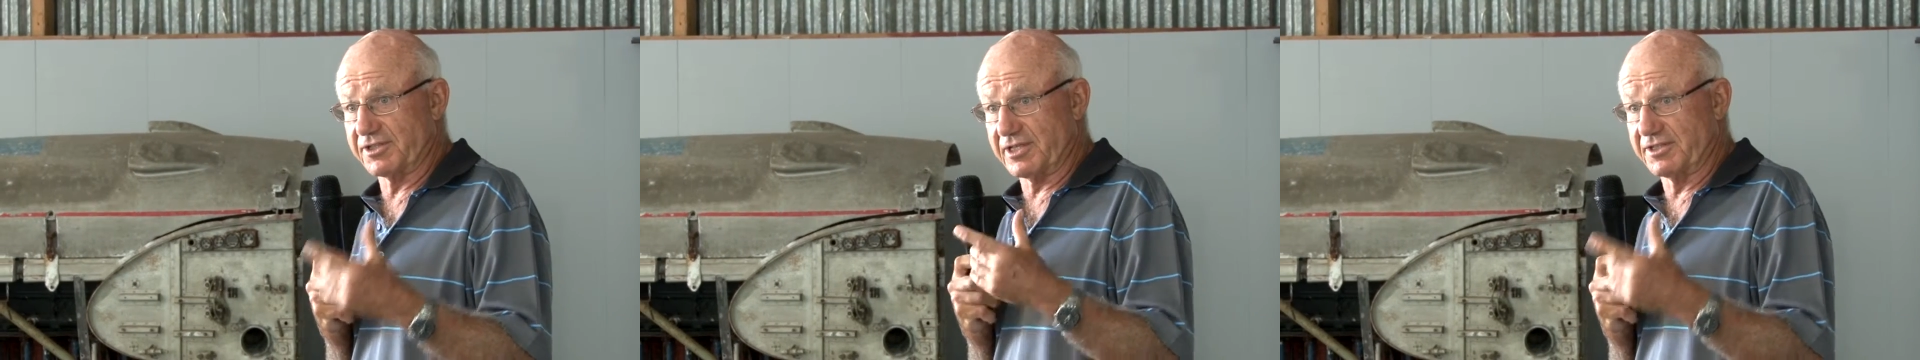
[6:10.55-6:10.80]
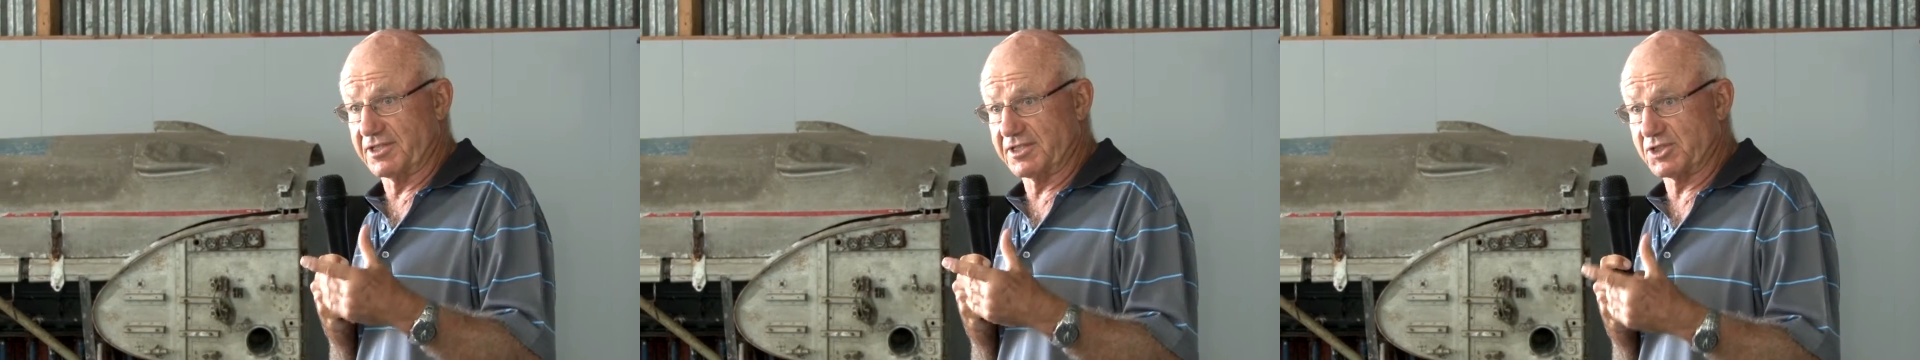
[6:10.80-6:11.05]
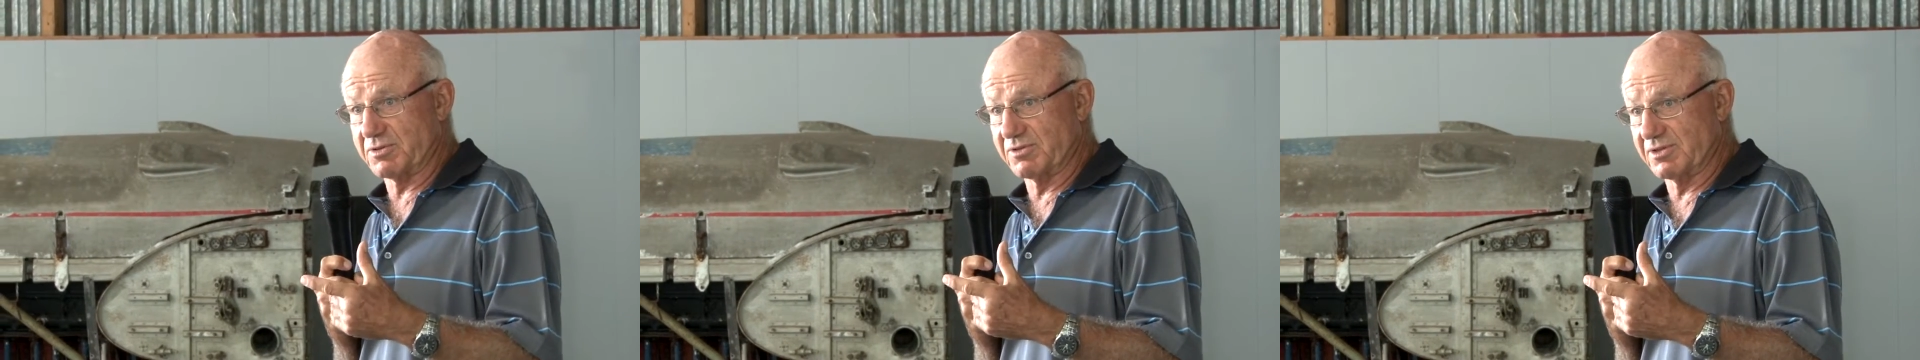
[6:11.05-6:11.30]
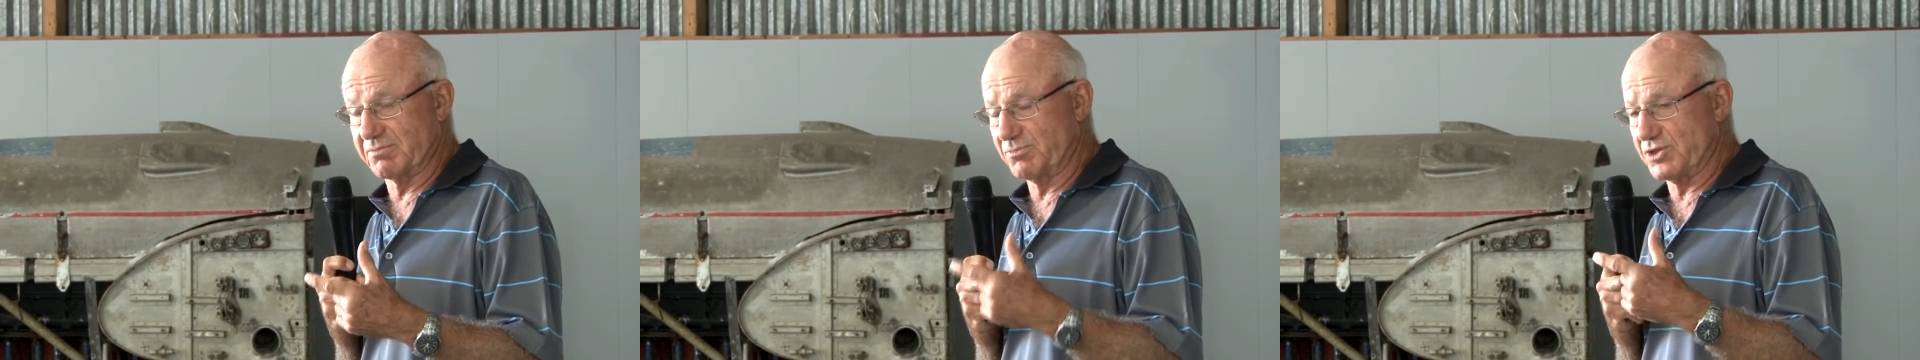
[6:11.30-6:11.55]

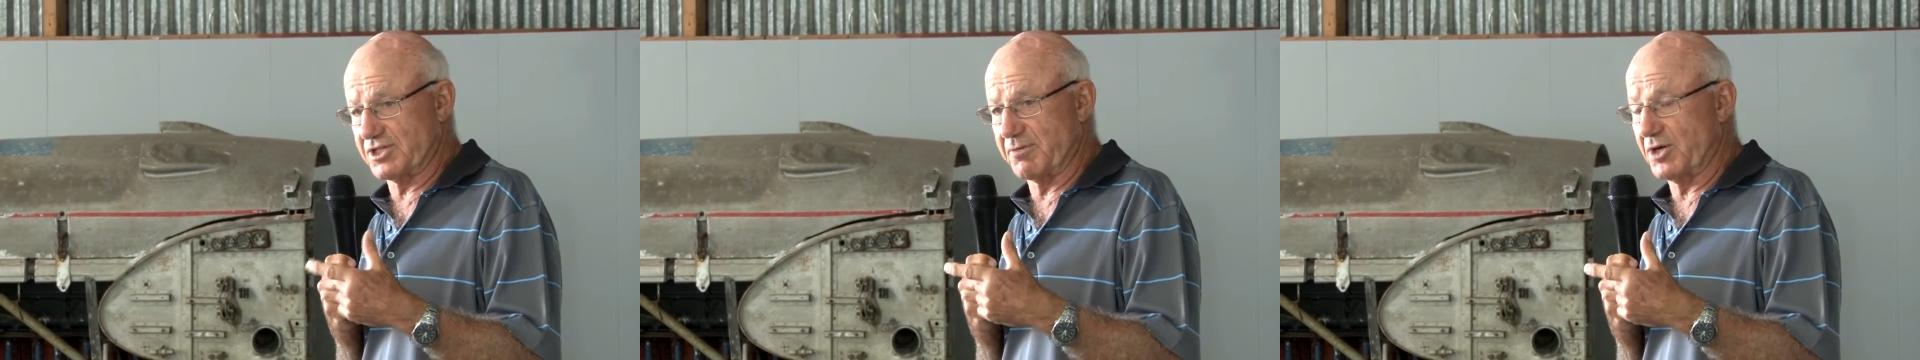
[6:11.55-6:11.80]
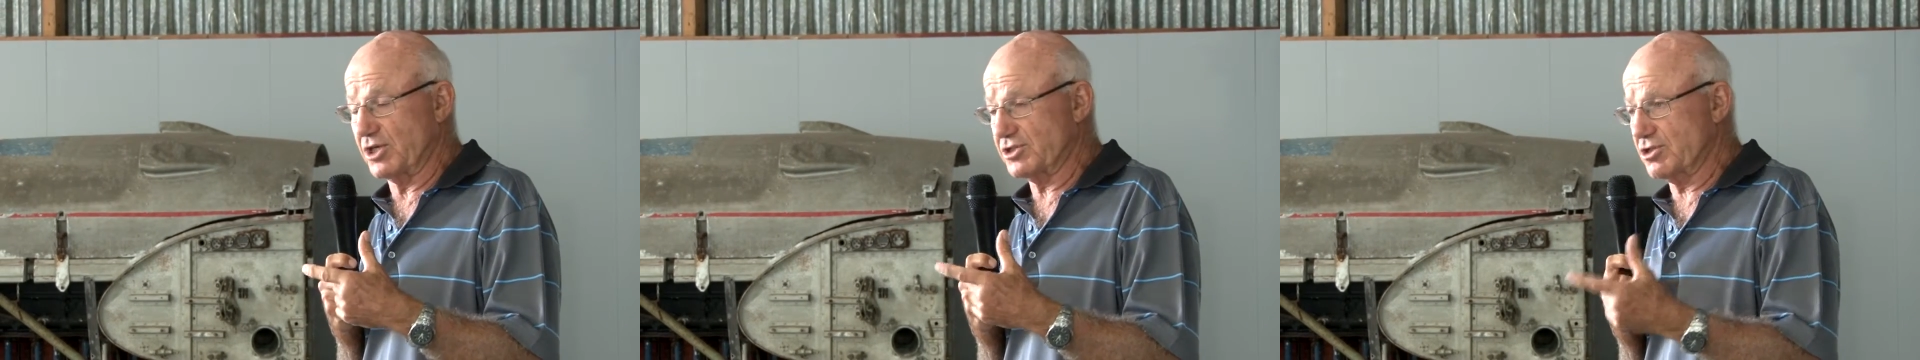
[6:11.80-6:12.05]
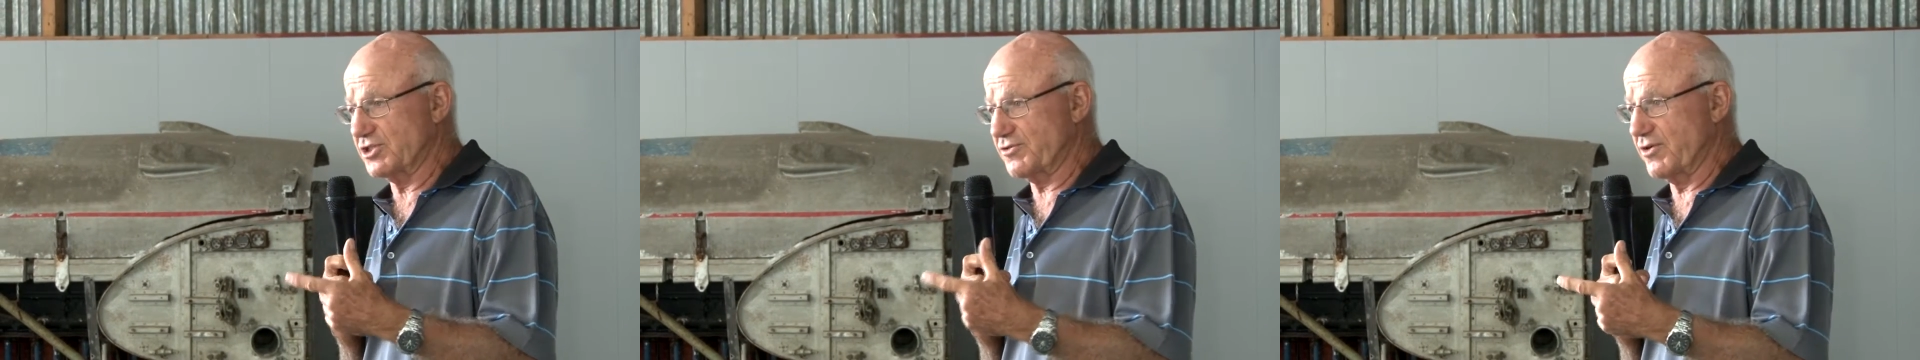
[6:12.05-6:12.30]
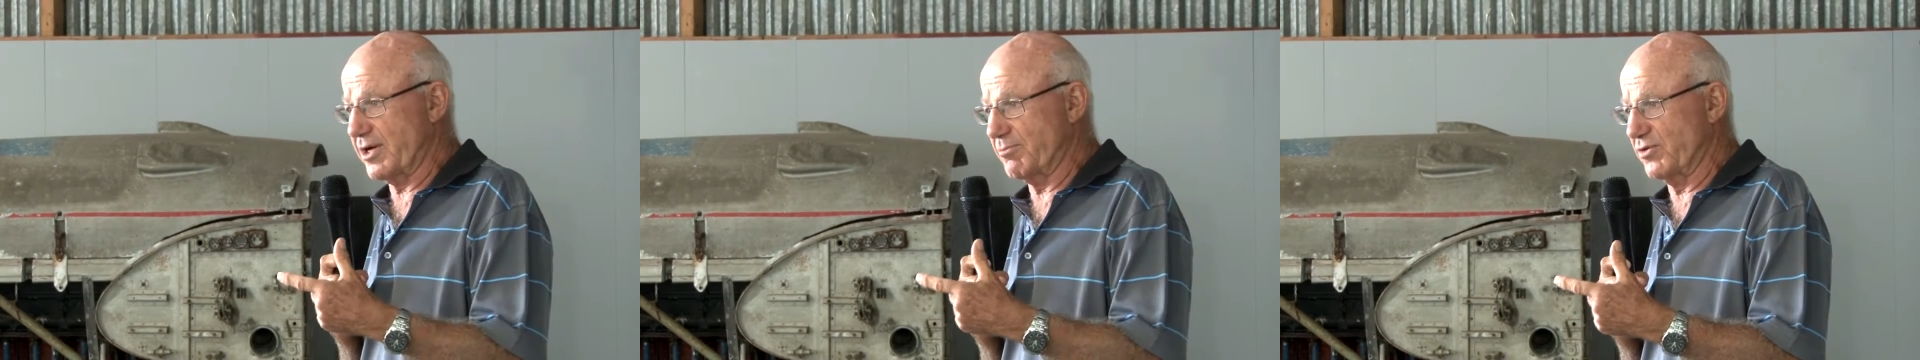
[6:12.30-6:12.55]
It's been at Oshkosh
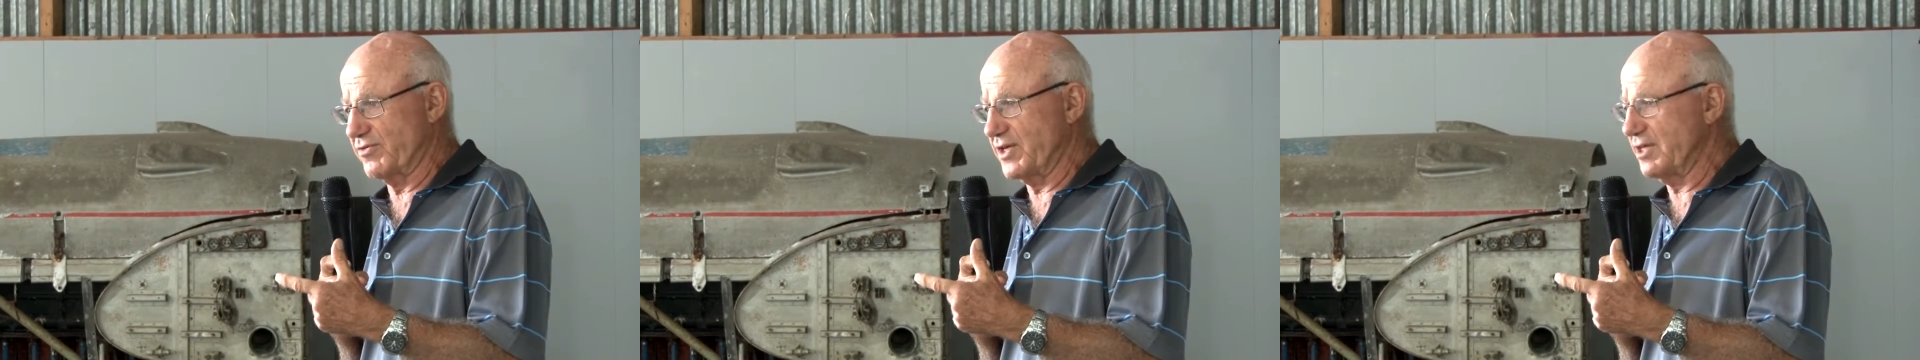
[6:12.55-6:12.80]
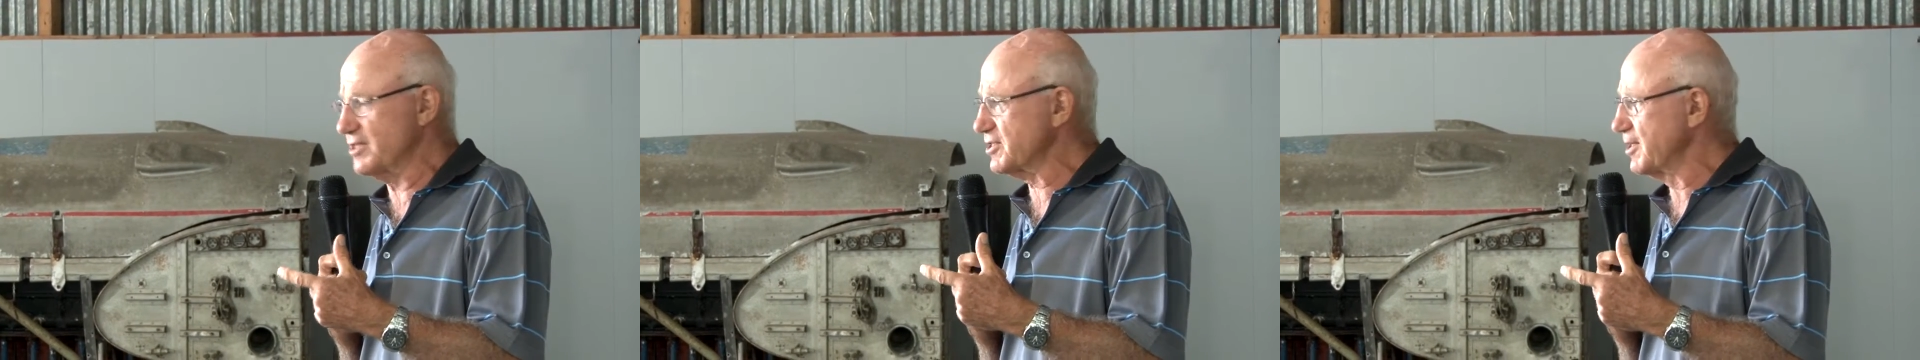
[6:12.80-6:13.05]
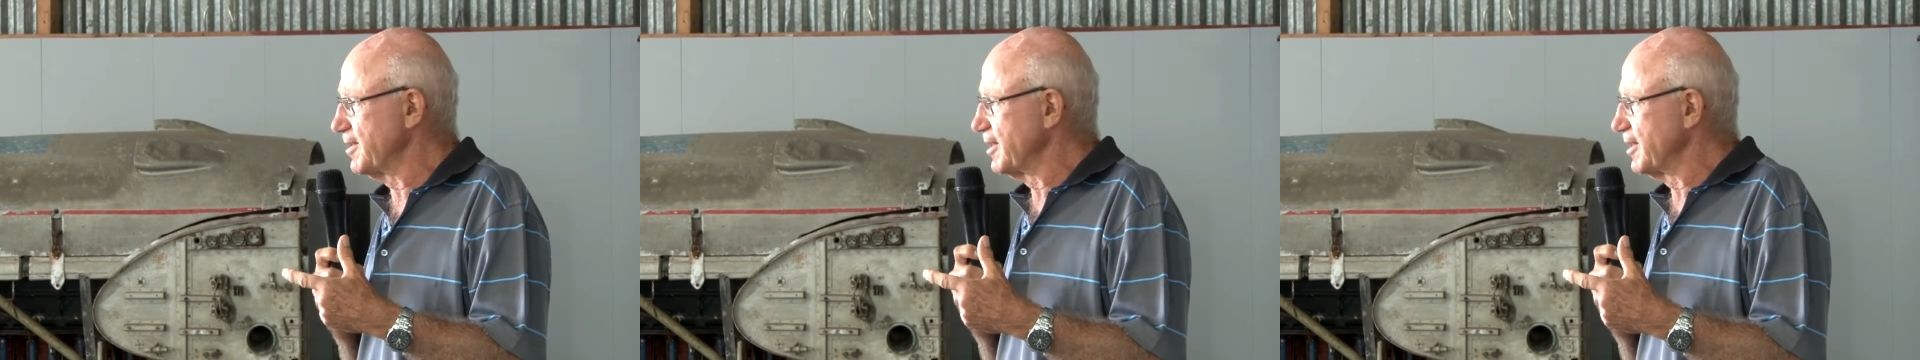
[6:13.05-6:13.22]
for a number of years.